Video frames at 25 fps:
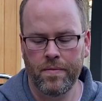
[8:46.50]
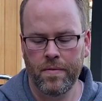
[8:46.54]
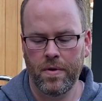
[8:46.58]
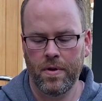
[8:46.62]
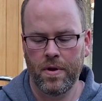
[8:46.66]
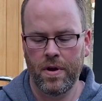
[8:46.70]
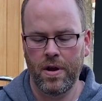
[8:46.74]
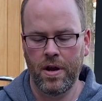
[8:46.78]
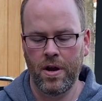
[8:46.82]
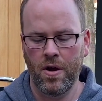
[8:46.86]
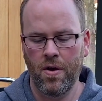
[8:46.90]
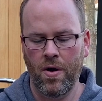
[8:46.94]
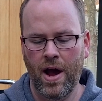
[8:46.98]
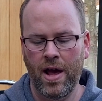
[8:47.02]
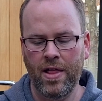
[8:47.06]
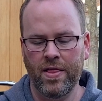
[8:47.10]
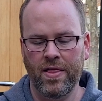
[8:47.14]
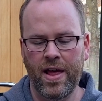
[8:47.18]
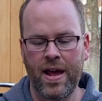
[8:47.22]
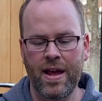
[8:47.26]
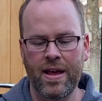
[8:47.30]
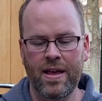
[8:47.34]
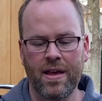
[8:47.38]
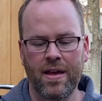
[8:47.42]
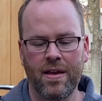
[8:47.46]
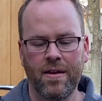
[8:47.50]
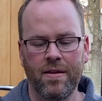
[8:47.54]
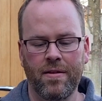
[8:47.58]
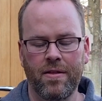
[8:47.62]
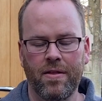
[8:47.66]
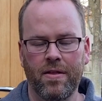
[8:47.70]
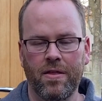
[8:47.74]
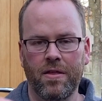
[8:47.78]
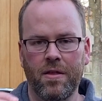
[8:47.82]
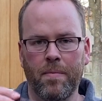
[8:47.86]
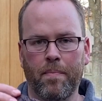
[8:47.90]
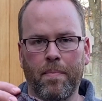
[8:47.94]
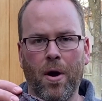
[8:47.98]
you know, I like
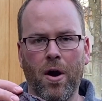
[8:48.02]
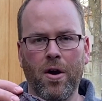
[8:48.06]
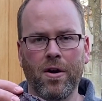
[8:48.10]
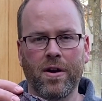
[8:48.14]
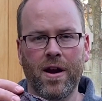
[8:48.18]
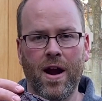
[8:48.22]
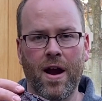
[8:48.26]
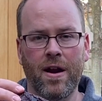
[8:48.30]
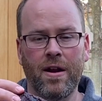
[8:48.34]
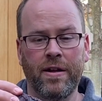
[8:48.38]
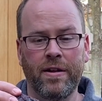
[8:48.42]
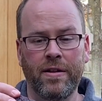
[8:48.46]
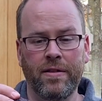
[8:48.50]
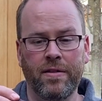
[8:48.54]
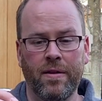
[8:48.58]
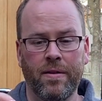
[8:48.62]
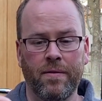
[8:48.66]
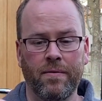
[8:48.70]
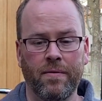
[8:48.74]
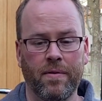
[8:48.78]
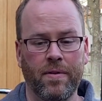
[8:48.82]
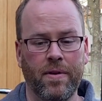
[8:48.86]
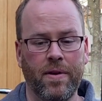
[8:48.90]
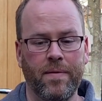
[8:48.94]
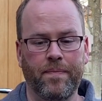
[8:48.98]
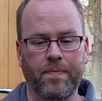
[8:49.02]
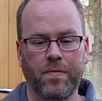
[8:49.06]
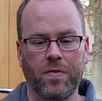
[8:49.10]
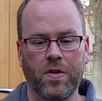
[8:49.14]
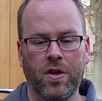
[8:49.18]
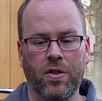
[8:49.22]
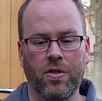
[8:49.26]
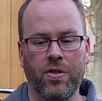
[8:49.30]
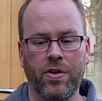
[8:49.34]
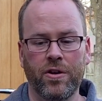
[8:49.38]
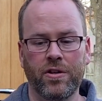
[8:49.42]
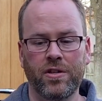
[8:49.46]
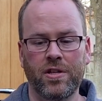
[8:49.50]
the bark on it. The
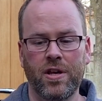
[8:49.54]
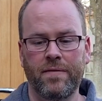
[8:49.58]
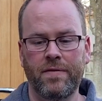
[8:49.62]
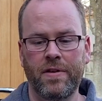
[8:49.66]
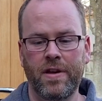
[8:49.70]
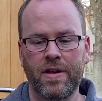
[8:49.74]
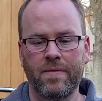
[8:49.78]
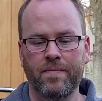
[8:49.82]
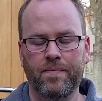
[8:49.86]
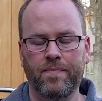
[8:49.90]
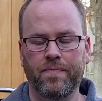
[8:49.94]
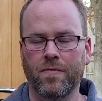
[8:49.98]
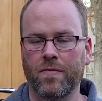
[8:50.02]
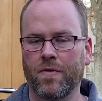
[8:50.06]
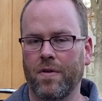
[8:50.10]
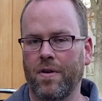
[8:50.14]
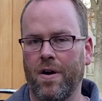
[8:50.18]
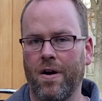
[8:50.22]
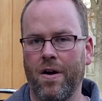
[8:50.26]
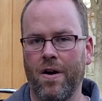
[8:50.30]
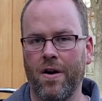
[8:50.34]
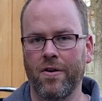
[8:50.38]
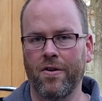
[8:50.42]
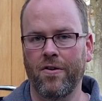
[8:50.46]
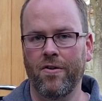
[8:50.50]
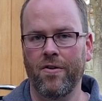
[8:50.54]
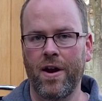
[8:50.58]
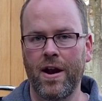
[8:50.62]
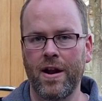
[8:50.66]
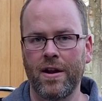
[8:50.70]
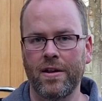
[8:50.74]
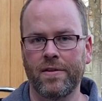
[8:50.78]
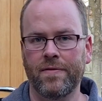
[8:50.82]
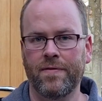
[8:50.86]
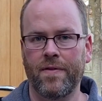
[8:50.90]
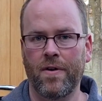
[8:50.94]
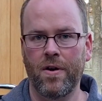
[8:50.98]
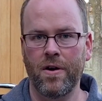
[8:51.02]
looks of it are great,
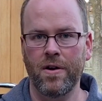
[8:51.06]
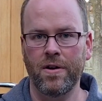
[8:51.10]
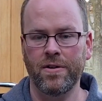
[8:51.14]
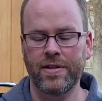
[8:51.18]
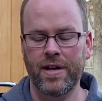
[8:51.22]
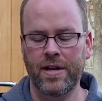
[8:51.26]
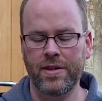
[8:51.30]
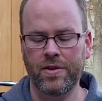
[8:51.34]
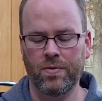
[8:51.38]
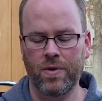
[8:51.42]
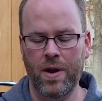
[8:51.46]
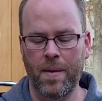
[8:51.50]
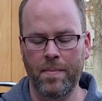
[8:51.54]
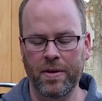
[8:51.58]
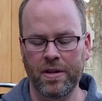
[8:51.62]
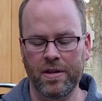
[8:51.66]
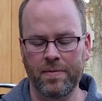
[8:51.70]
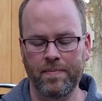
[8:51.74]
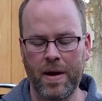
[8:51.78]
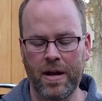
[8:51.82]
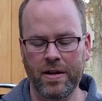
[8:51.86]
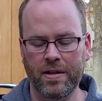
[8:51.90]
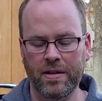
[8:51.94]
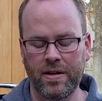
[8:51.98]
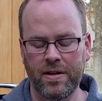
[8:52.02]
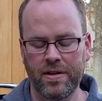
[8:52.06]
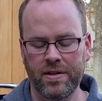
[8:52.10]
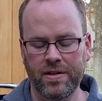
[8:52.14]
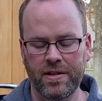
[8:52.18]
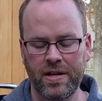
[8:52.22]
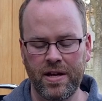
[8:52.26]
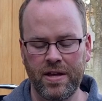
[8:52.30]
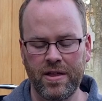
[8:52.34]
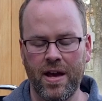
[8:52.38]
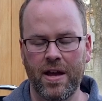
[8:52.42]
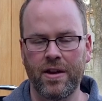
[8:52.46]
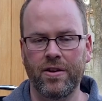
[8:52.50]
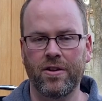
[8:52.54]
as far as that's what I'm expecting to
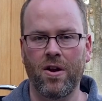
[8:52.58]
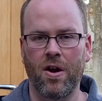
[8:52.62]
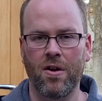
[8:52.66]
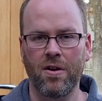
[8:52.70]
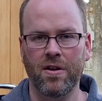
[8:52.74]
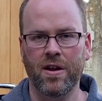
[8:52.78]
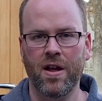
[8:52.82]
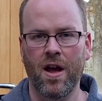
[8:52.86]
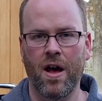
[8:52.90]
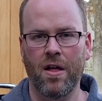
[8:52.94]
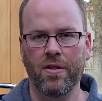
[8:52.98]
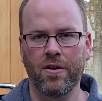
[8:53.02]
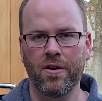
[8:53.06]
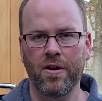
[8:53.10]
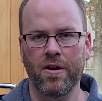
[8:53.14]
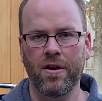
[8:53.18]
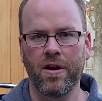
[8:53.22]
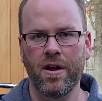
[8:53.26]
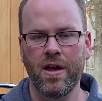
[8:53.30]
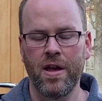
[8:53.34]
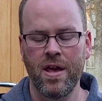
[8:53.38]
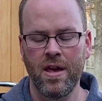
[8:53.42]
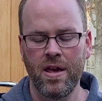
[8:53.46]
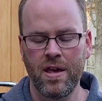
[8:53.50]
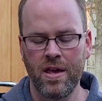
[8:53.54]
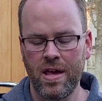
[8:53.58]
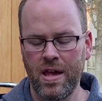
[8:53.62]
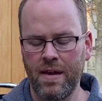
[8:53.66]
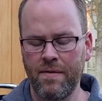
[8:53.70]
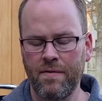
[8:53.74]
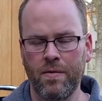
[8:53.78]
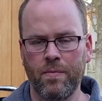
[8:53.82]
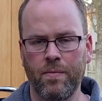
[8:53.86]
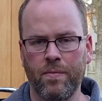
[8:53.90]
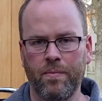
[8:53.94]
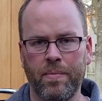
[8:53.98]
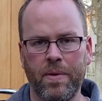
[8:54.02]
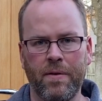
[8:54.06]
see, that dark color.
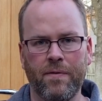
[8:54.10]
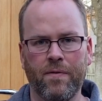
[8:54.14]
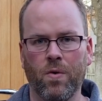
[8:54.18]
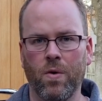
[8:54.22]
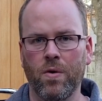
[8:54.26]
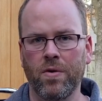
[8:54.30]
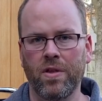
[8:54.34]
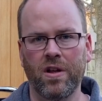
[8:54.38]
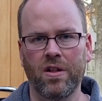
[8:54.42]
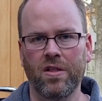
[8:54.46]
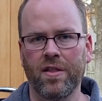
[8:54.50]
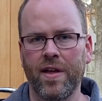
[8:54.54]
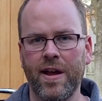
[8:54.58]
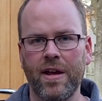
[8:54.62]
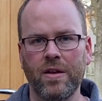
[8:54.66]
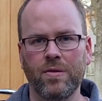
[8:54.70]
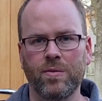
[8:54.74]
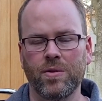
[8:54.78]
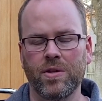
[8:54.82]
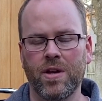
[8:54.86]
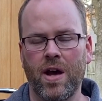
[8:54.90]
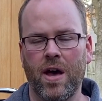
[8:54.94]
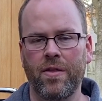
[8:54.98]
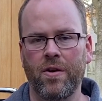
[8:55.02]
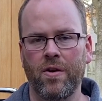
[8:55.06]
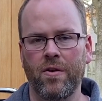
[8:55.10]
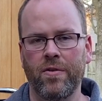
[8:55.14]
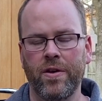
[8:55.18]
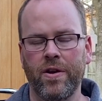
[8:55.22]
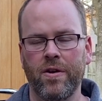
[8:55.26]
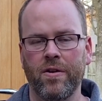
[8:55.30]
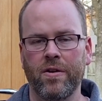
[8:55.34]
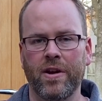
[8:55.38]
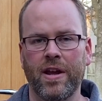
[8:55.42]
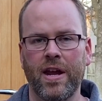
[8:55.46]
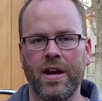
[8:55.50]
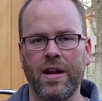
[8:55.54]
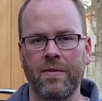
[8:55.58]
Even before the glaze was on there,
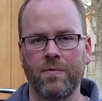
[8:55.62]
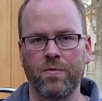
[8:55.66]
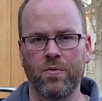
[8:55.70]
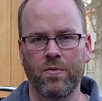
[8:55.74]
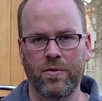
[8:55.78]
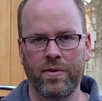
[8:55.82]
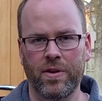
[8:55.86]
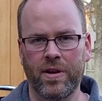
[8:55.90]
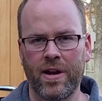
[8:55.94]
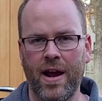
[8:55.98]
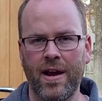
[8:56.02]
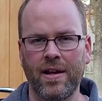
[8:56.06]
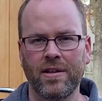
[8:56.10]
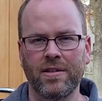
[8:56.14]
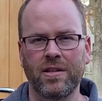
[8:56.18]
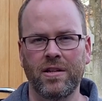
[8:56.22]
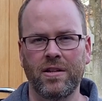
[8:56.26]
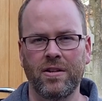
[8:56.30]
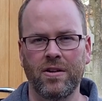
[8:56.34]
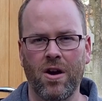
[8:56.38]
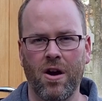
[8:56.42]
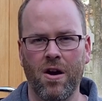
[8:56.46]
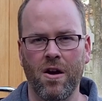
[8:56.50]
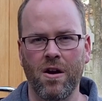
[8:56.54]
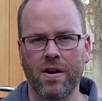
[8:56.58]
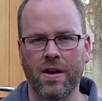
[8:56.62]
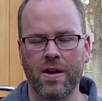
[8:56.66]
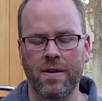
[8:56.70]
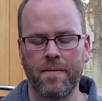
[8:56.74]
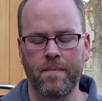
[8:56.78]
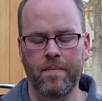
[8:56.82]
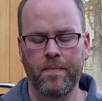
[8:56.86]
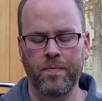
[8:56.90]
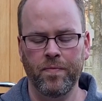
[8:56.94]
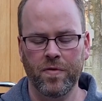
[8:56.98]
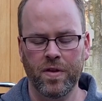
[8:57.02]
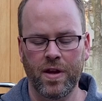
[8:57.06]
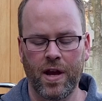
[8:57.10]
they're getting nice and dark, and
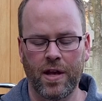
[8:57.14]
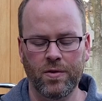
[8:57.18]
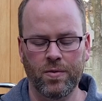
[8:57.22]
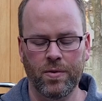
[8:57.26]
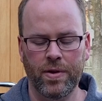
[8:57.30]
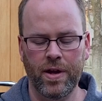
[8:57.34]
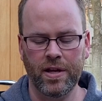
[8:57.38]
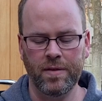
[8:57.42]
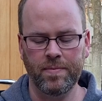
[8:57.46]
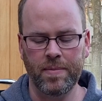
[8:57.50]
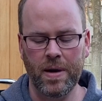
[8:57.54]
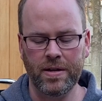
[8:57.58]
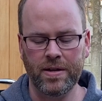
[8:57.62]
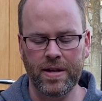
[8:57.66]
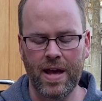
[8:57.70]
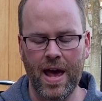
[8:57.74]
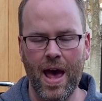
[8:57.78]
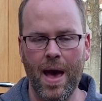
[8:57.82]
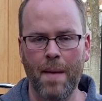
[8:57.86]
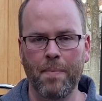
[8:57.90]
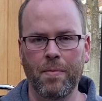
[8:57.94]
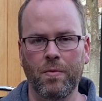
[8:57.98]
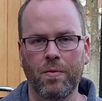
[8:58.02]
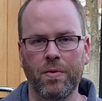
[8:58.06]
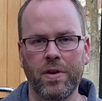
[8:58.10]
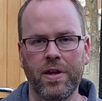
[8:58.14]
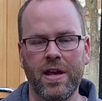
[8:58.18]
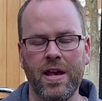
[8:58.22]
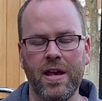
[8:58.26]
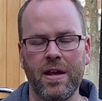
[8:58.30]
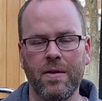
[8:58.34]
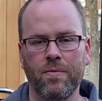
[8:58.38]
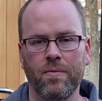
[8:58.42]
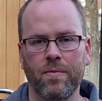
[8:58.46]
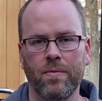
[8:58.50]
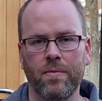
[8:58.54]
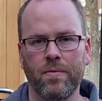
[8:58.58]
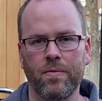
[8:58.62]
that's what I expect to happen
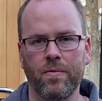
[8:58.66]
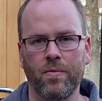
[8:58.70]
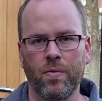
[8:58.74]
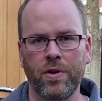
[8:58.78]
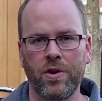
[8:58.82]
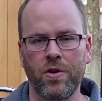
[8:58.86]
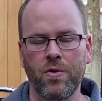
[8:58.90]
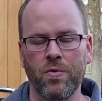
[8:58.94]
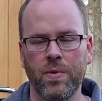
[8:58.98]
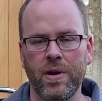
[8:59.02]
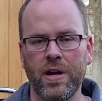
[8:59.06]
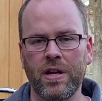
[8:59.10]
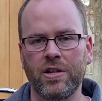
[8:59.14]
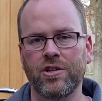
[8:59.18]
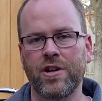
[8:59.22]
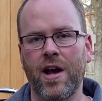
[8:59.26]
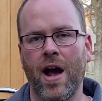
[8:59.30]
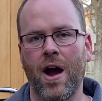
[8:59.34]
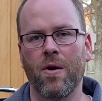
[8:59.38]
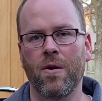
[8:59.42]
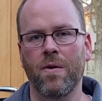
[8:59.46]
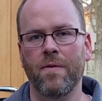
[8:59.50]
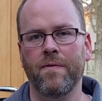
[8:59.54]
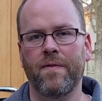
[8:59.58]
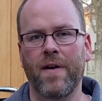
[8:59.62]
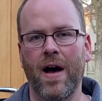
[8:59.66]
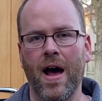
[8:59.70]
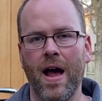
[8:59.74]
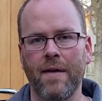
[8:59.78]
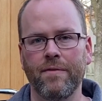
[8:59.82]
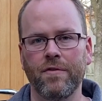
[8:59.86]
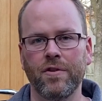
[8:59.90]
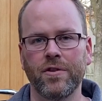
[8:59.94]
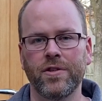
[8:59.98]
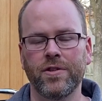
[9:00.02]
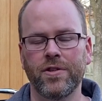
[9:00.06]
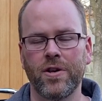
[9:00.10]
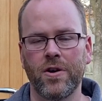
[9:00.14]
when you reach hour 5
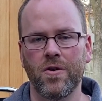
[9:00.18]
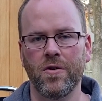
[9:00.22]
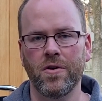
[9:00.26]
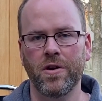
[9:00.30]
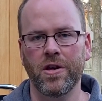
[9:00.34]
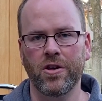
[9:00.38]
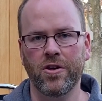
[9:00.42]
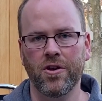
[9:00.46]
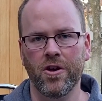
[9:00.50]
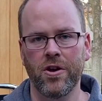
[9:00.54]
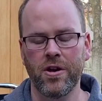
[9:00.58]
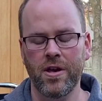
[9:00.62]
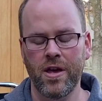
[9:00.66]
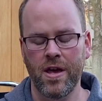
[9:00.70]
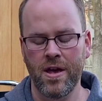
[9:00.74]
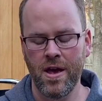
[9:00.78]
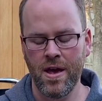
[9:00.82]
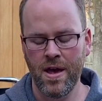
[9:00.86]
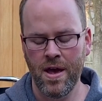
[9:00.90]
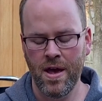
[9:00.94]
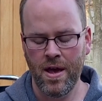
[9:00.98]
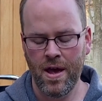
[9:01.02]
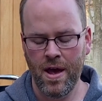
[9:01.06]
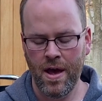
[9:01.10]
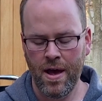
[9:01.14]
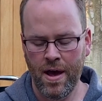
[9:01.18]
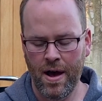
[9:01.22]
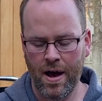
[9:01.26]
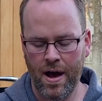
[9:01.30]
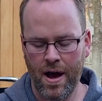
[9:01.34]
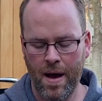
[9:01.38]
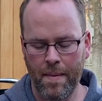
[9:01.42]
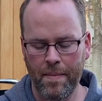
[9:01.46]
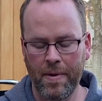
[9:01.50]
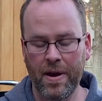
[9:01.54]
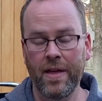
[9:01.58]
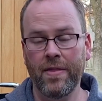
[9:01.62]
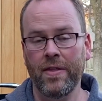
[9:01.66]
or so in a cook.
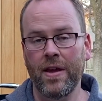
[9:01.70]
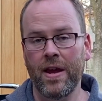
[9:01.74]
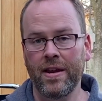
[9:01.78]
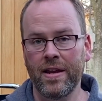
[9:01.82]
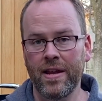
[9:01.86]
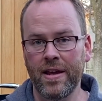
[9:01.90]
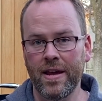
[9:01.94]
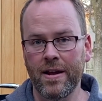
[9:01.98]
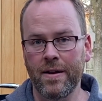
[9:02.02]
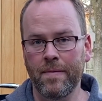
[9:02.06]
And they did.